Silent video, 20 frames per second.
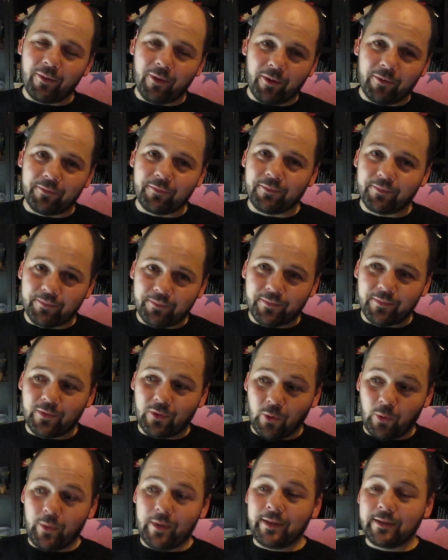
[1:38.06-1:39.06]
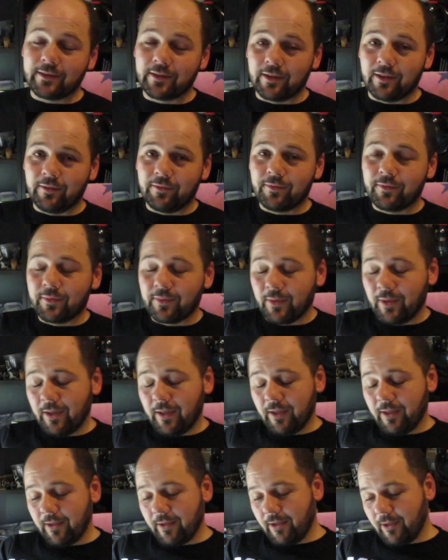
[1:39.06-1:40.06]
Off doing stuff,
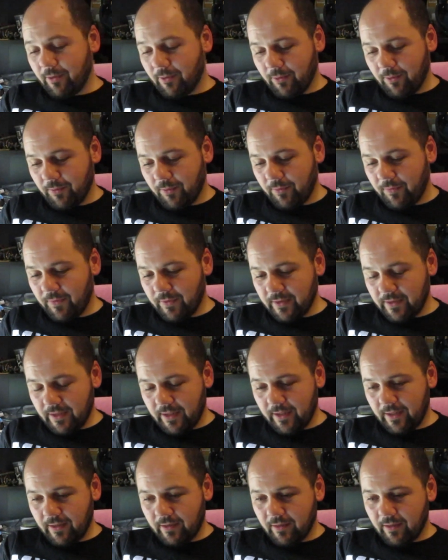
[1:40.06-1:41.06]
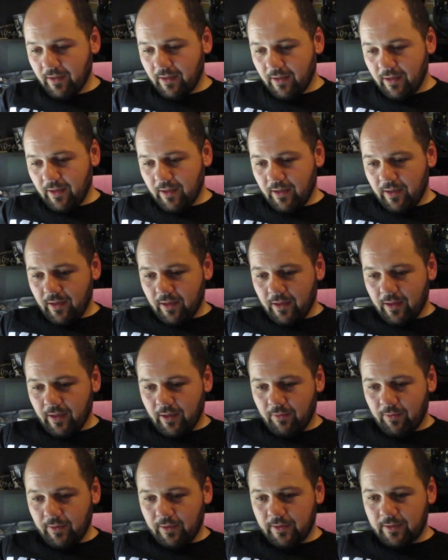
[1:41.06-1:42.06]
when we were visiting
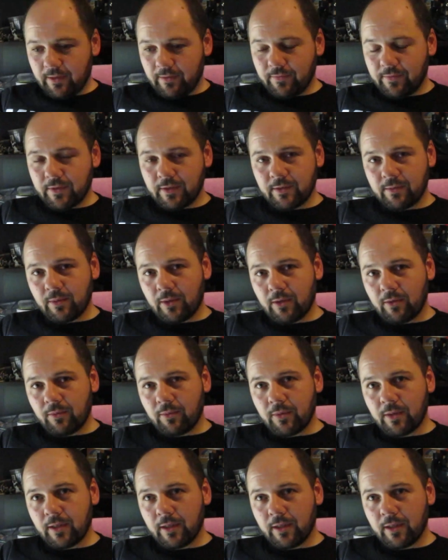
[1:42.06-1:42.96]
our relatives as well.